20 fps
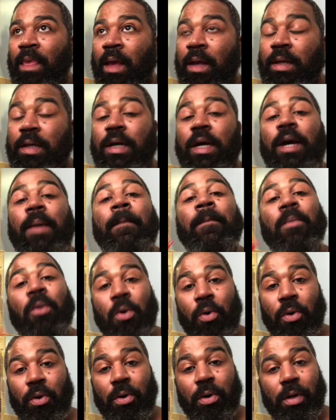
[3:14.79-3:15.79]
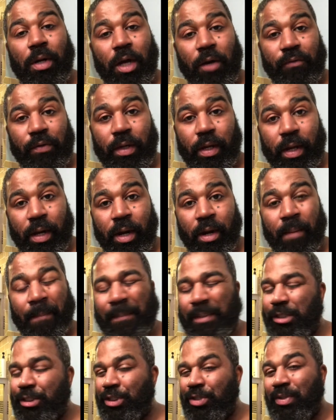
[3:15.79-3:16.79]
cut more of your hair,
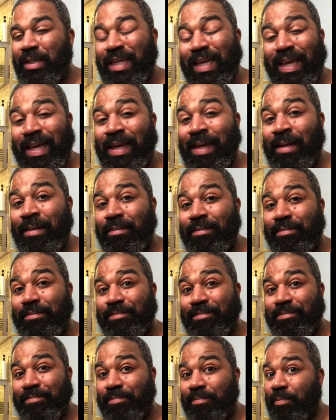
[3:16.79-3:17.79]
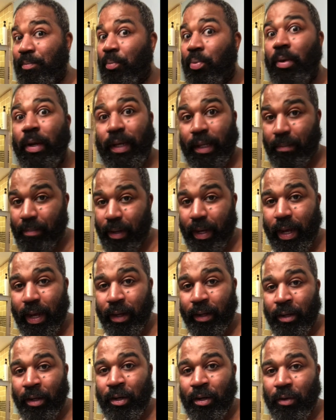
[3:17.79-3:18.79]
but you can't bring it back,
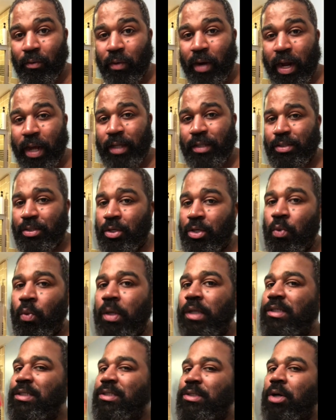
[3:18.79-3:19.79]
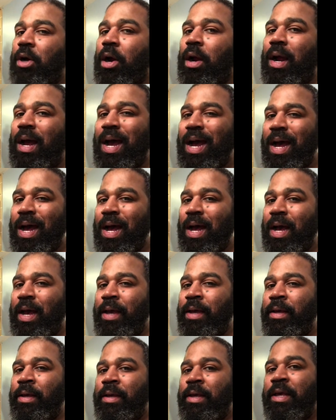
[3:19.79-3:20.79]
right? So you want to start
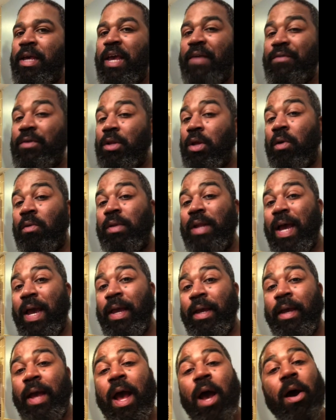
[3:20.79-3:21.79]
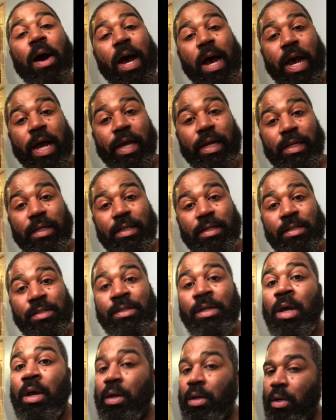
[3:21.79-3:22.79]
high. If you don't like how high it
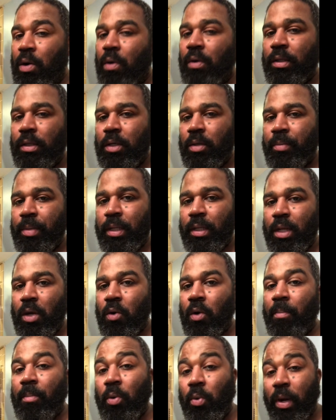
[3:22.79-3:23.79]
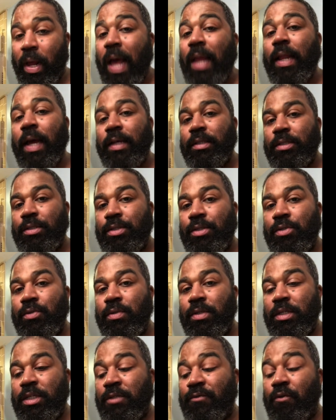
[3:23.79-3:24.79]
is, go a little bit lower. But what I like to do
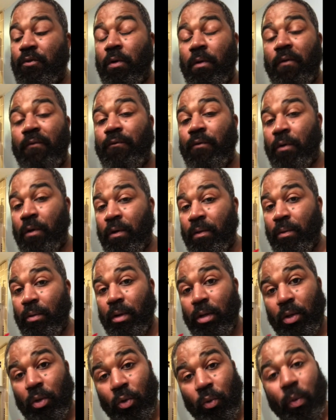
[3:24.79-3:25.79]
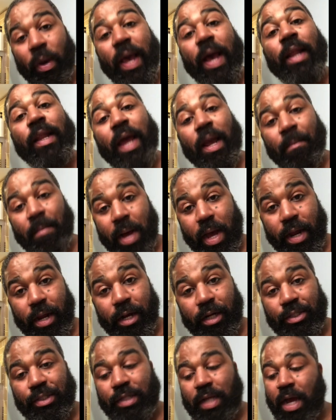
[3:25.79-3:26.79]
is, for the way I like my
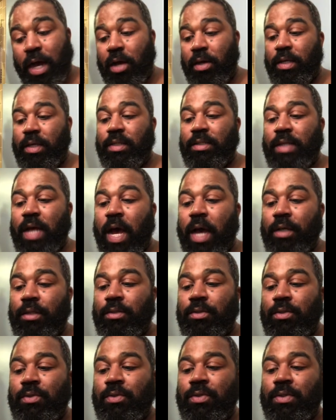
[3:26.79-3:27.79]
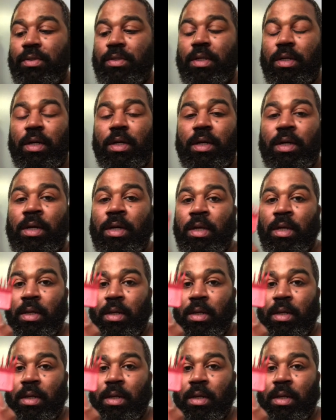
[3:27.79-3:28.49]
hairstyle, is I use the